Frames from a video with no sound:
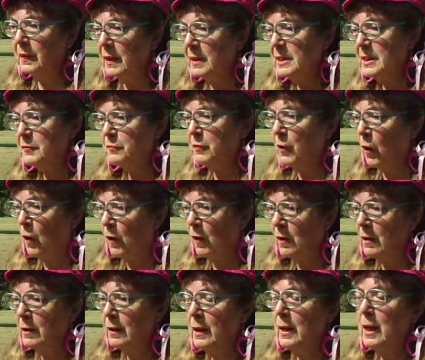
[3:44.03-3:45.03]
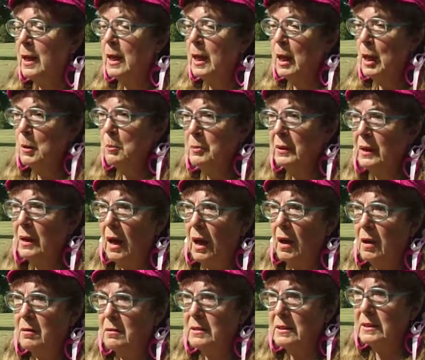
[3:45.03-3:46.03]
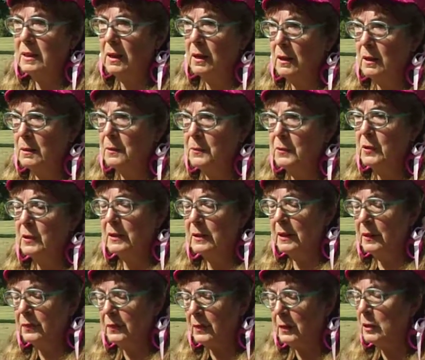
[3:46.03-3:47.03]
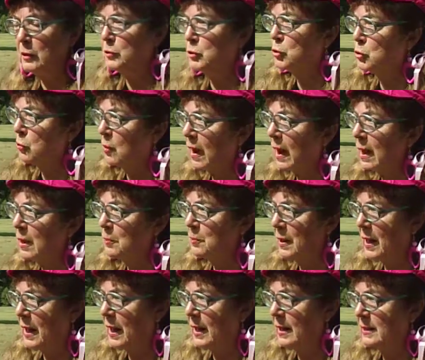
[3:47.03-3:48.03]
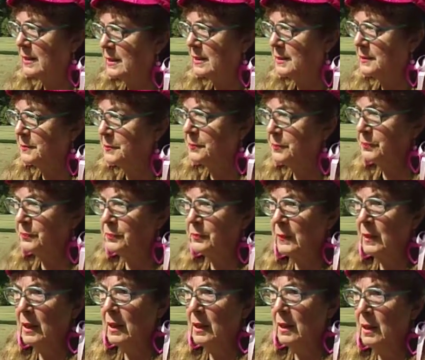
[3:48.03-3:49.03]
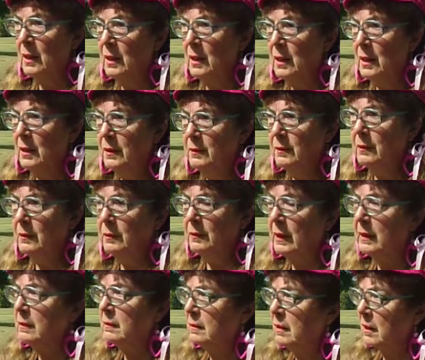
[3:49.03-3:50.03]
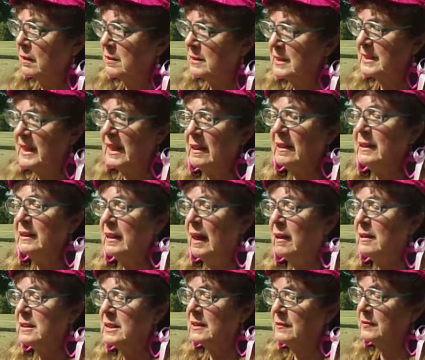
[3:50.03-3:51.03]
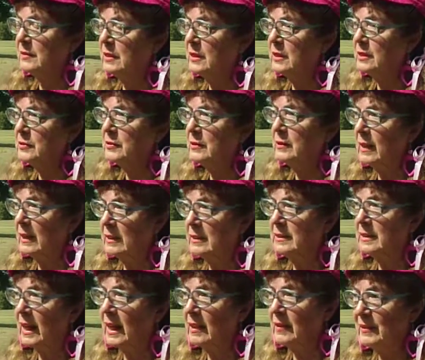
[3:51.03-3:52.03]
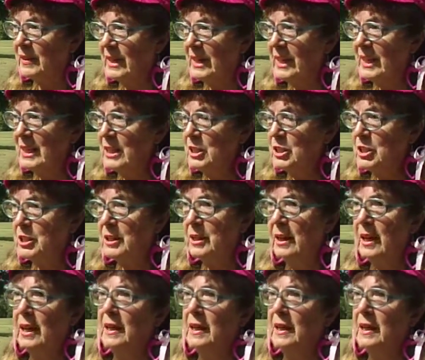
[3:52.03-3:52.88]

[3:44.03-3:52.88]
thus far, because you can get the little trial packs. They sell in lots of 100, like $1 each,